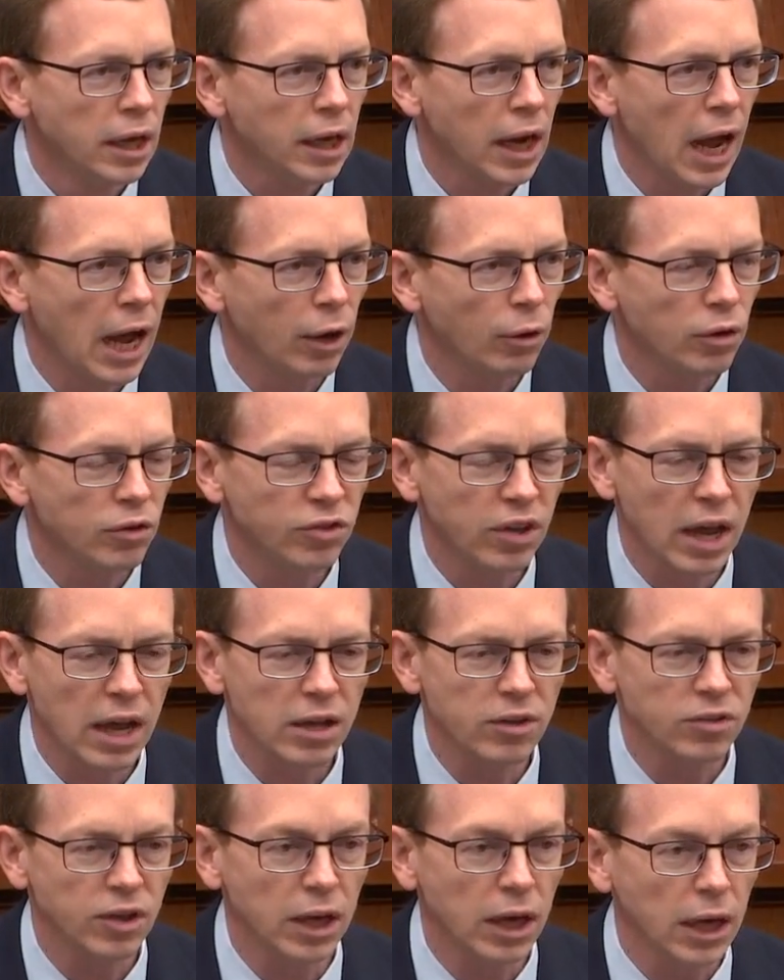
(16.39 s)
Congress
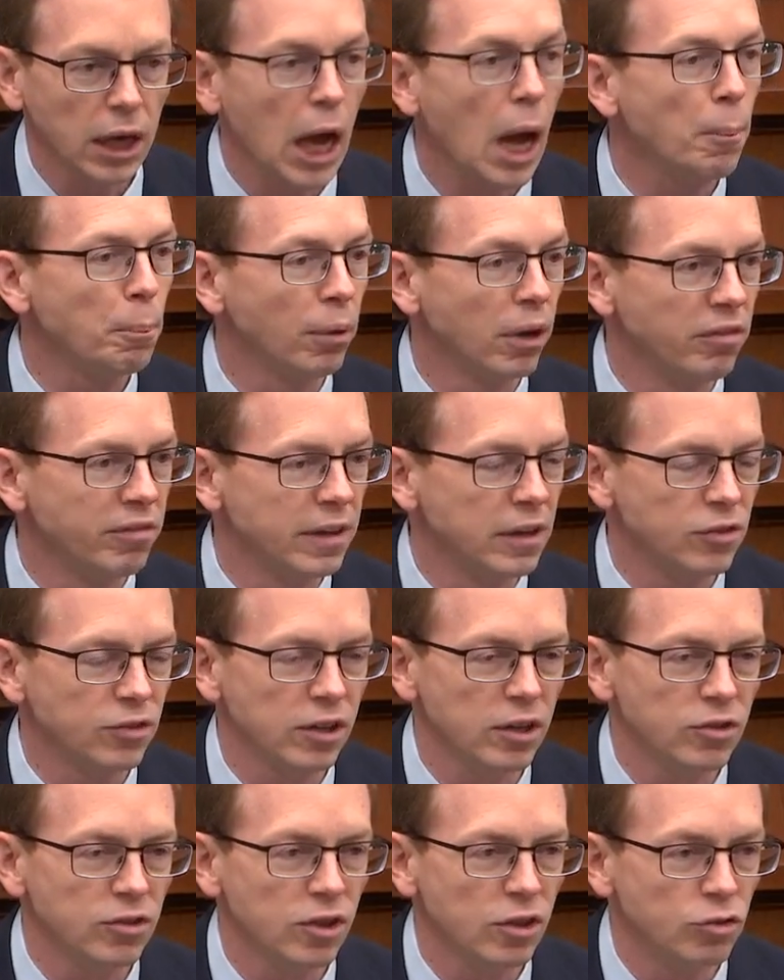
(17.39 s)
has, in a couple of
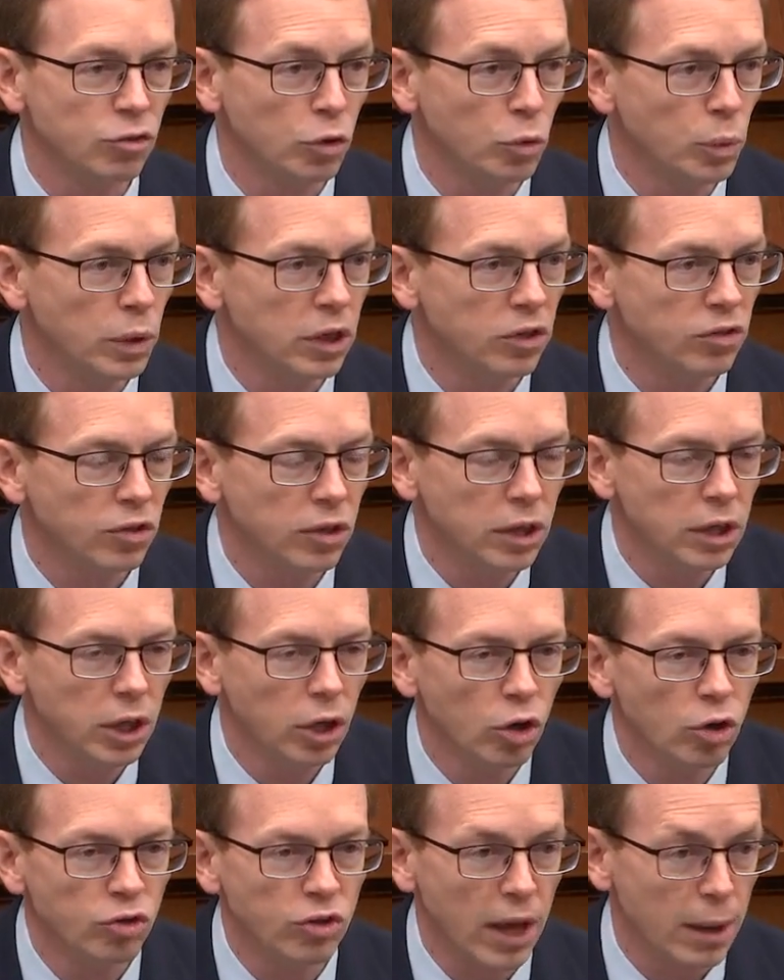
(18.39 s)
instances in recent
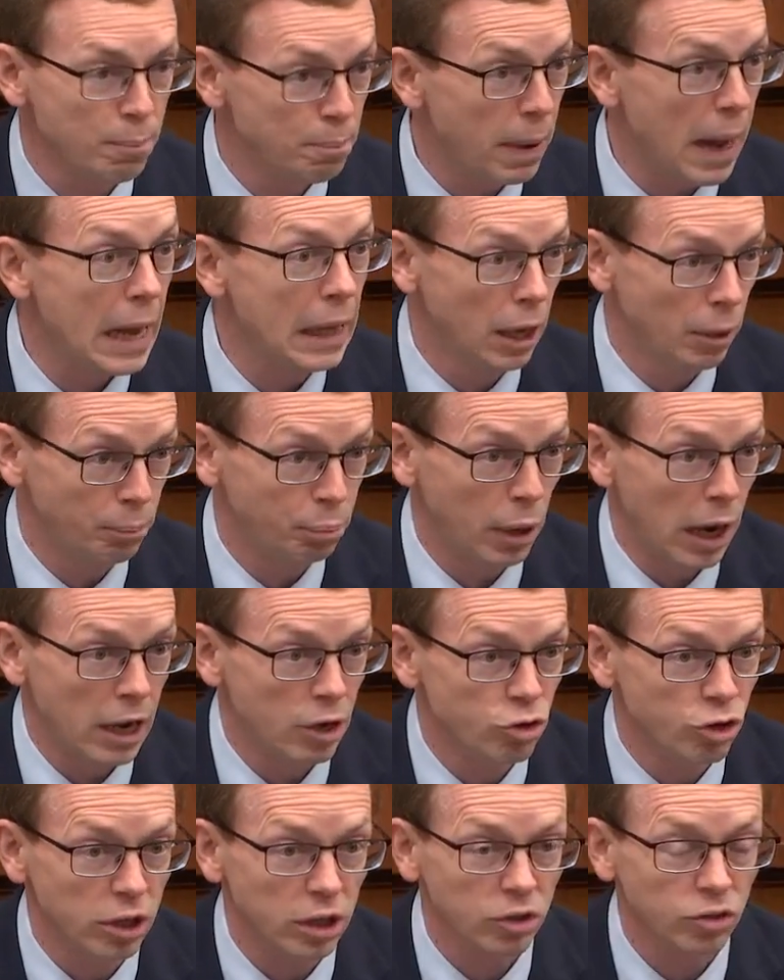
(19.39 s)
years, had pilot
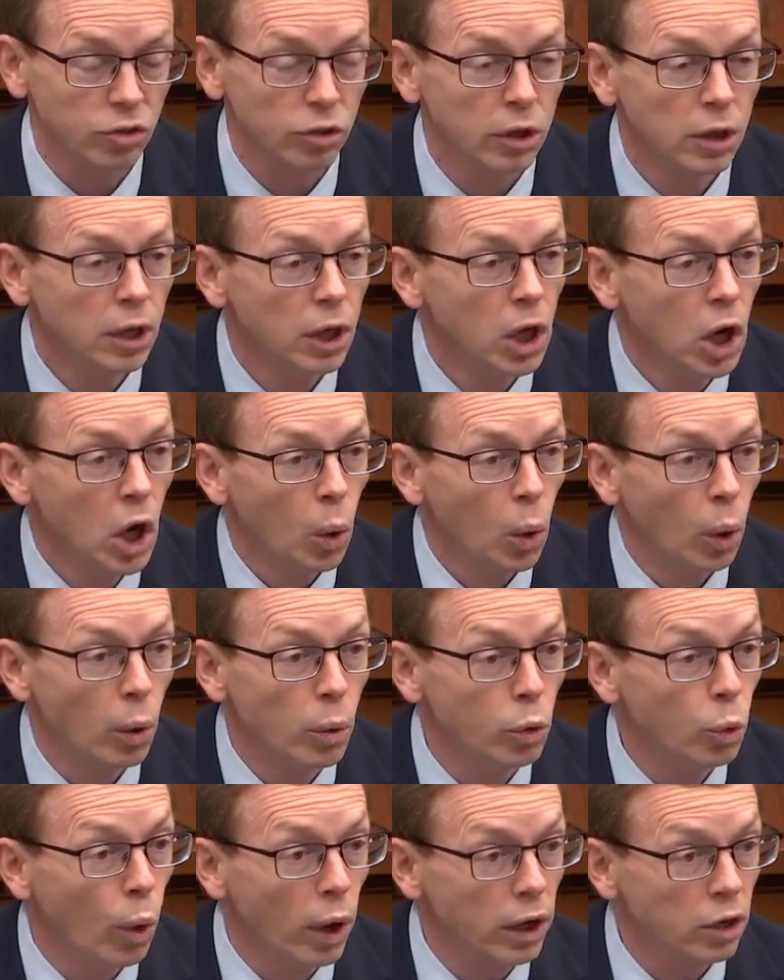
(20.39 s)
projects
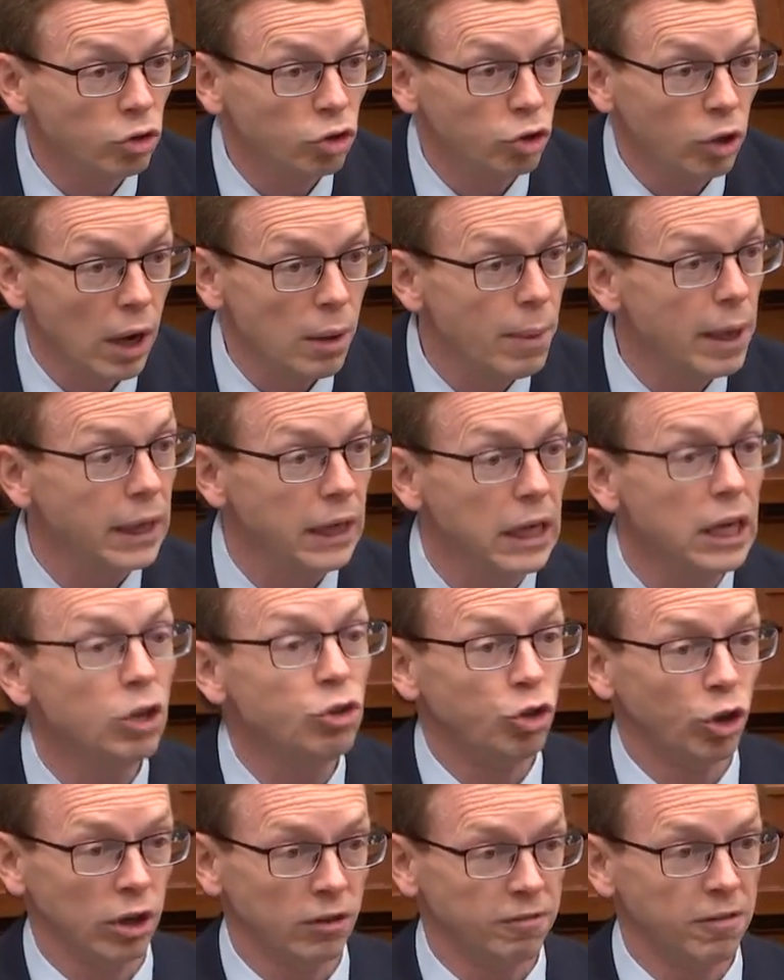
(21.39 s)
where we want to try to make it
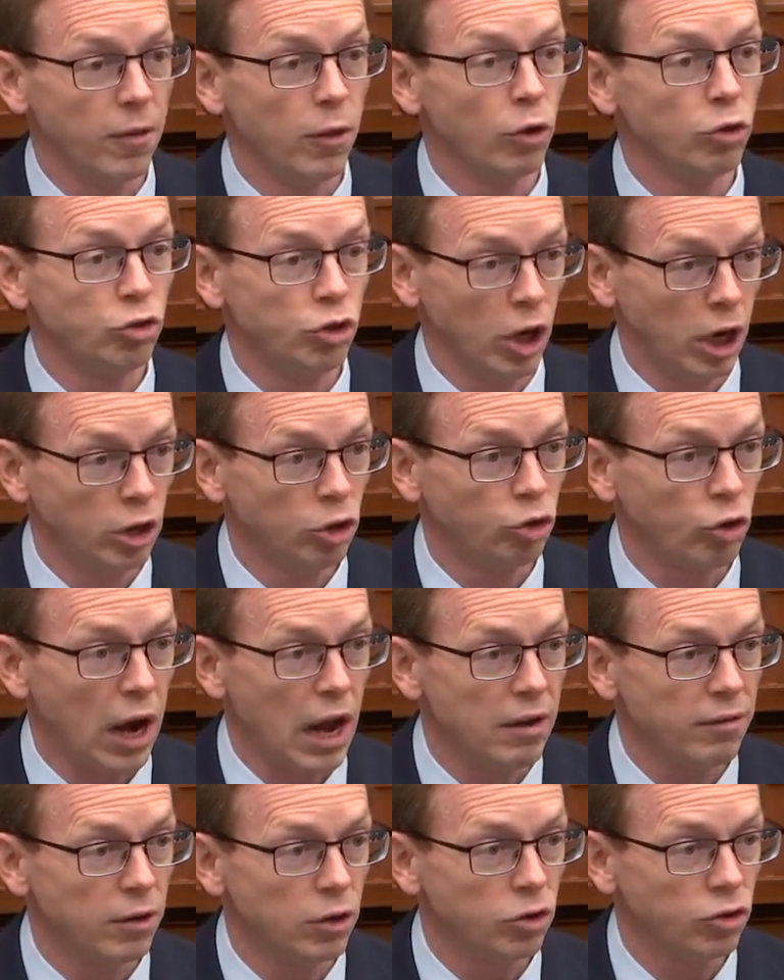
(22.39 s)
easier for those young
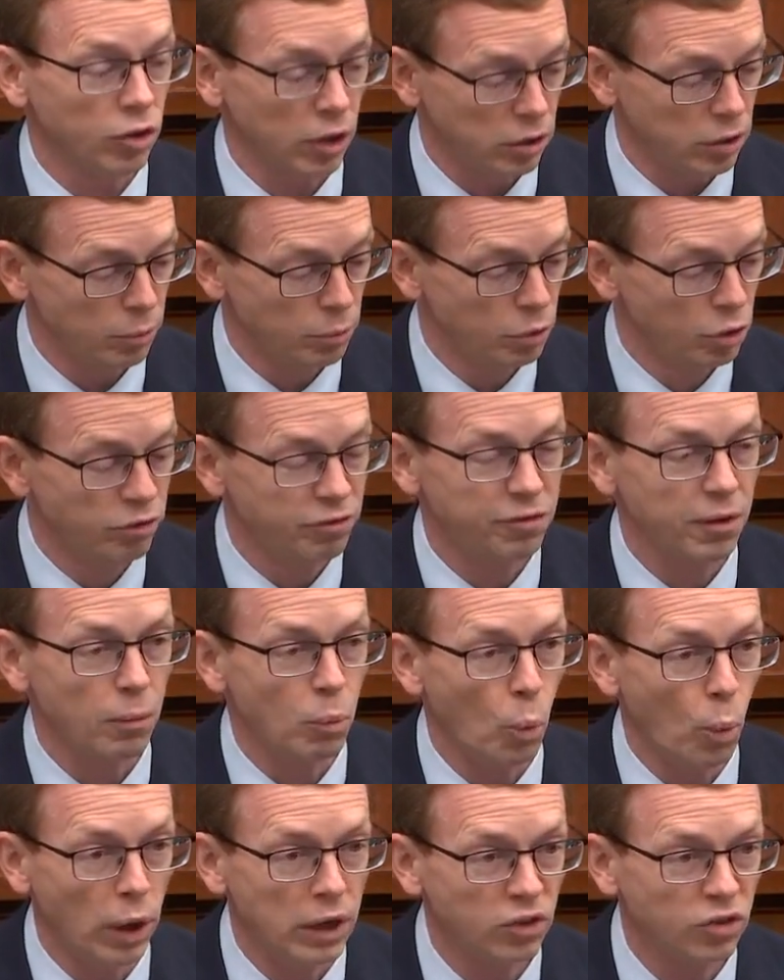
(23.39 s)
drivers to move
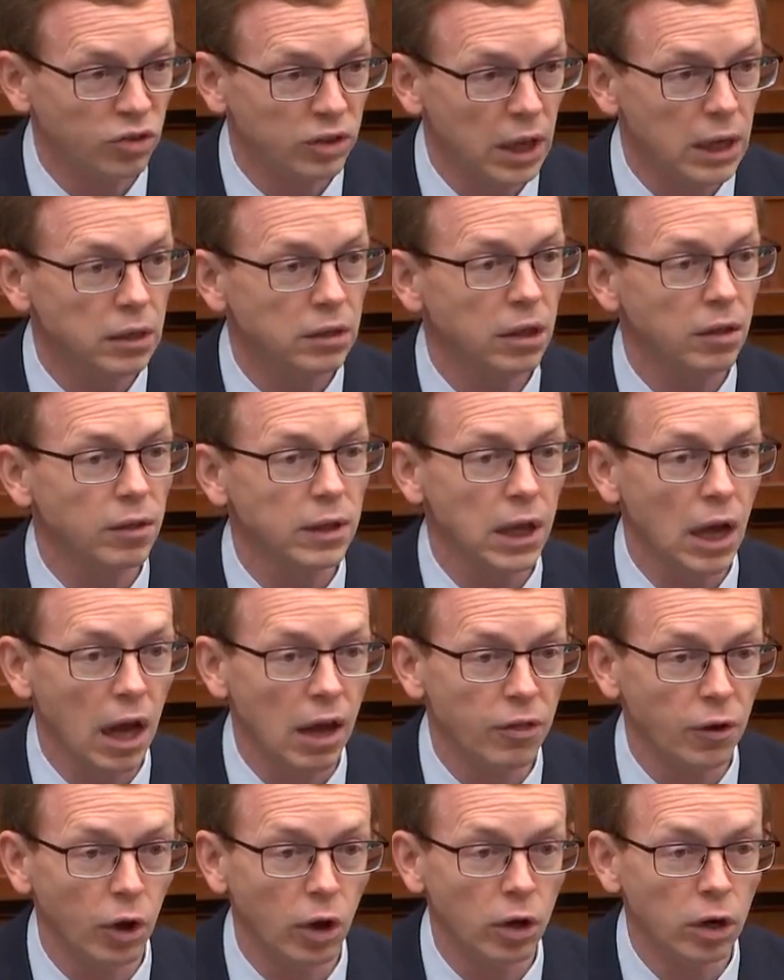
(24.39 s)
from one state to the
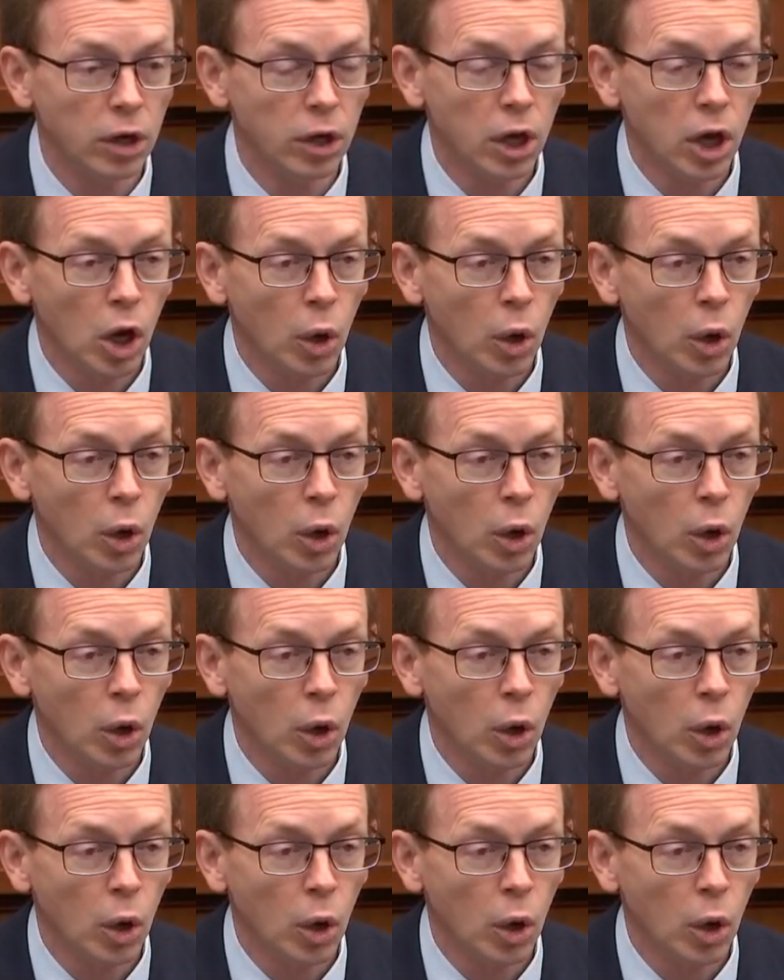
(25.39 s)
other.